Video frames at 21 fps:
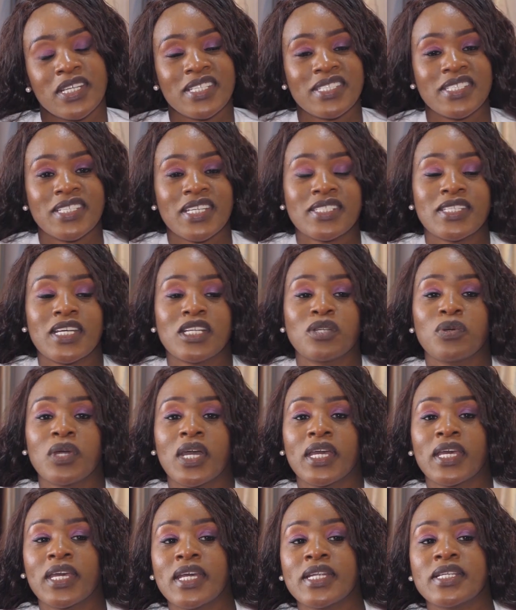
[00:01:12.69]
It's just that we
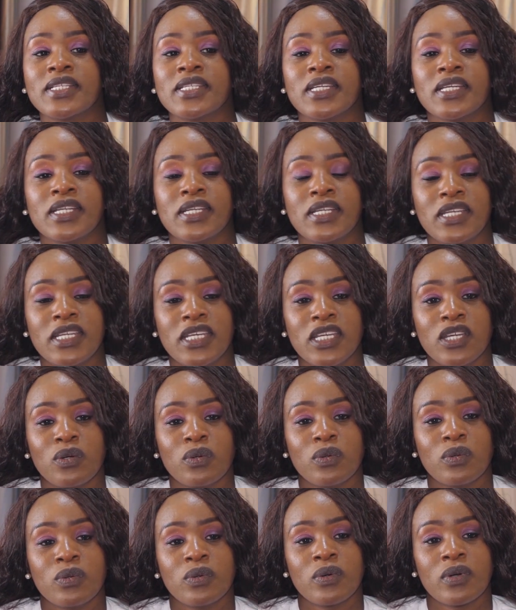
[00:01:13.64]
are getting
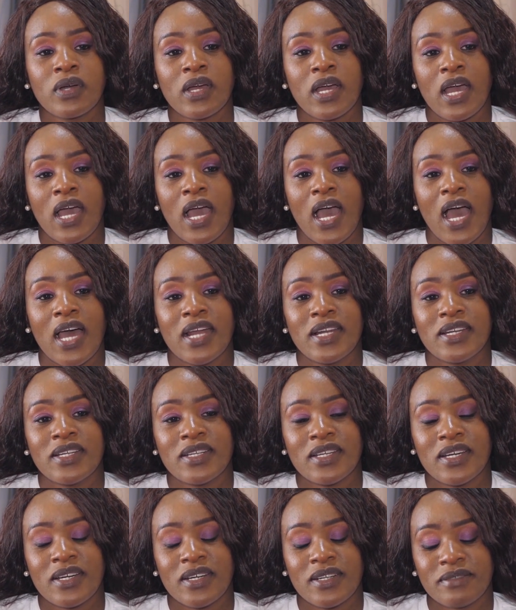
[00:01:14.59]
new
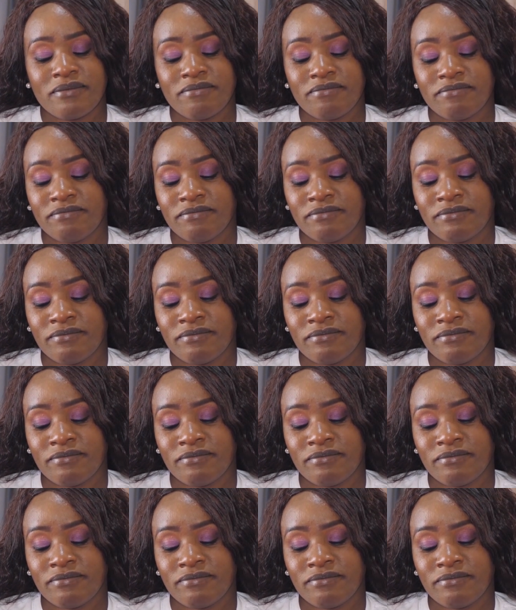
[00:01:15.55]
and